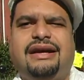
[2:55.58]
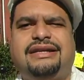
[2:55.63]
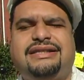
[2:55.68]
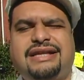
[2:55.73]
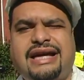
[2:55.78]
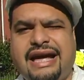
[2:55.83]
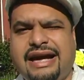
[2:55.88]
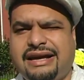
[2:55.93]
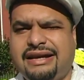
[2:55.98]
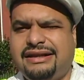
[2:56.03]

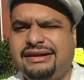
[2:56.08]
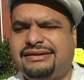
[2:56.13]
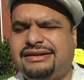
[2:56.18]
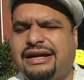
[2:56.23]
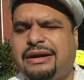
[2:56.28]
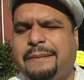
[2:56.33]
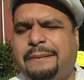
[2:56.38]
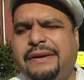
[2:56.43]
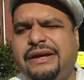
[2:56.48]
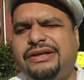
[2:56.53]
Exactly. It's
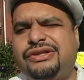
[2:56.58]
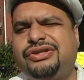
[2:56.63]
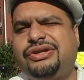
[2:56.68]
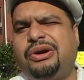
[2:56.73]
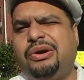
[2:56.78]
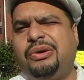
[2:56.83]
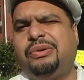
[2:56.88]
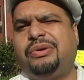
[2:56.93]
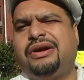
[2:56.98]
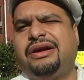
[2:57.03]
like a big
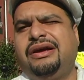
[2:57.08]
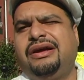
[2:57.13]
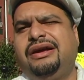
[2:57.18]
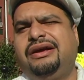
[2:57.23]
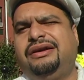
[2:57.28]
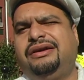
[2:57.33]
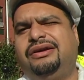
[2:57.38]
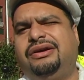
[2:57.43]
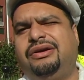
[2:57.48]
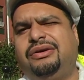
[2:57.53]
joke.
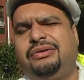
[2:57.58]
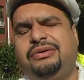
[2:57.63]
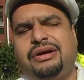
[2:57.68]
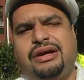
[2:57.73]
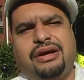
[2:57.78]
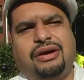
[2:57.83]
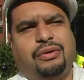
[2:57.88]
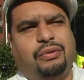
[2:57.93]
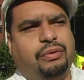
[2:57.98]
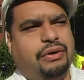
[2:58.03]
You know,
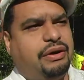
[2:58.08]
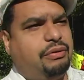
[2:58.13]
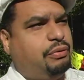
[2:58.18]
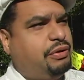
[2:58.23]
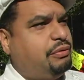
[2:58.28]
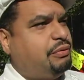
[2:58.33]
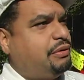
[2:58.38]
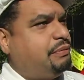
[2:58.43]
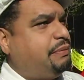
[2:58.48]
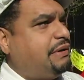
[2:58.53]
where
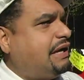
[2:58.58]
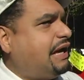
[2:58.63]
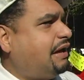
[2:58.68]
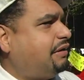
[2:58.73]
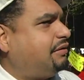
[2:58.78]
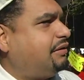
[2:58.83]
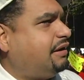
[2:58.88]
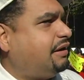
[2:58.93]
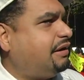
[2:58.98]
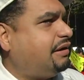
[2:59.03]
we would be
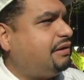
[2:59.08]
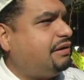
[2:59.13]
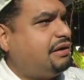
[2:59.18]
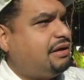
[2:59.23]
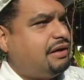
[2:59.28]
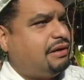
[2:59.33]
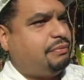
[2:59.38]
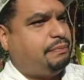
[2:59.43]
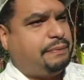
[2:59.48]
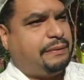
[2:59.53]
out there
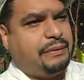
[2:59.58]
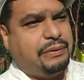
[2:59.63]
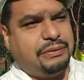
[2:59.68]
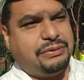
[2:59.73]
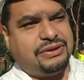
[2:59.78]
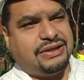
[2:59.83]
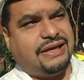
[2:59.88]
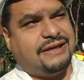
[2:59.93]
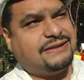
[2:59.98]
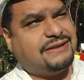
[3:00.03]

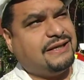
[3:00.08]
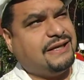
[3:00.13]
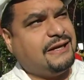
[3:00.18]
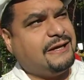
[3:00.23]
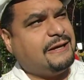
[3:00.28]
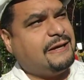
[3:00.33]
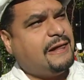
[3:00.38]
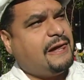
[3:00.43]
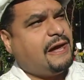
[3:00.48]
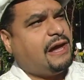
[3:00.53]

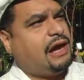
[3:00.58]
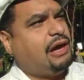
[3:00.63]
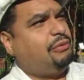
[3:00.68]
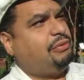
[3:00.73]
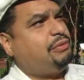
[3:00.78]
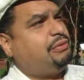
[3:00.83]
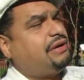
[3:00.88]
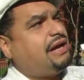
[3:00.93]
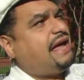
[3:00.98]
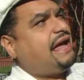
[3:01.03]
protesting,
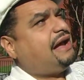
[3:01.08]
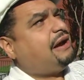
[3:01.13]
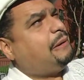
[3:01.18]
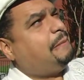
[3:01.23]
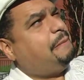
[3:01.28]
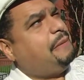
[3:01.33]
we would hang a